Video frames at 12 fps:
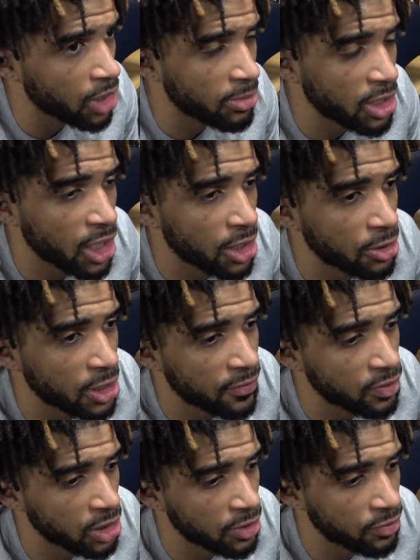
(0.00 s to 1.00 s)
I mean, yeah, they're
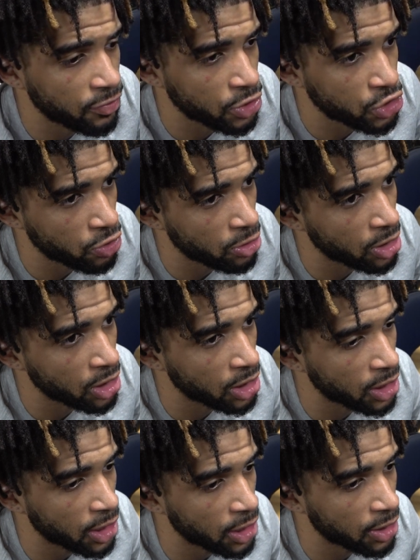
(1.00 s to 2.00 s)
definitely, for sure,
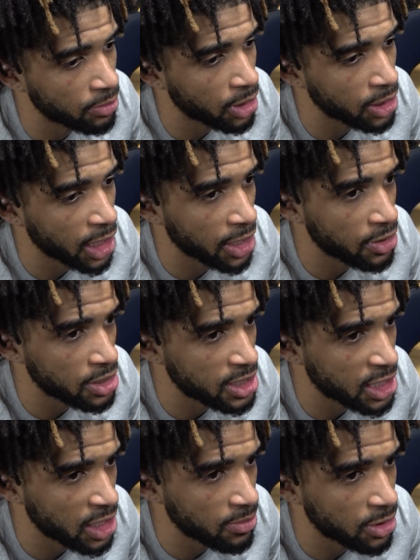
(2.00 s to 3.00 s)
a lengthy
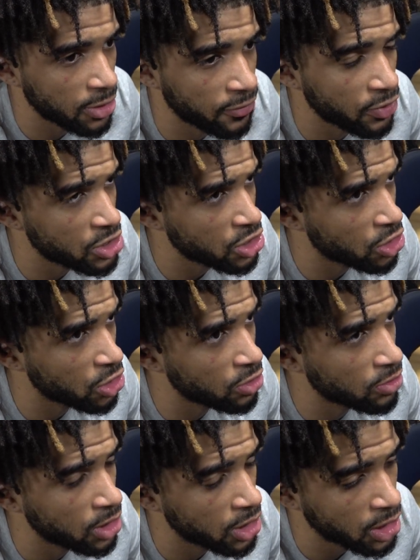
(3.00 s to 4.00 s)
team. They're physical.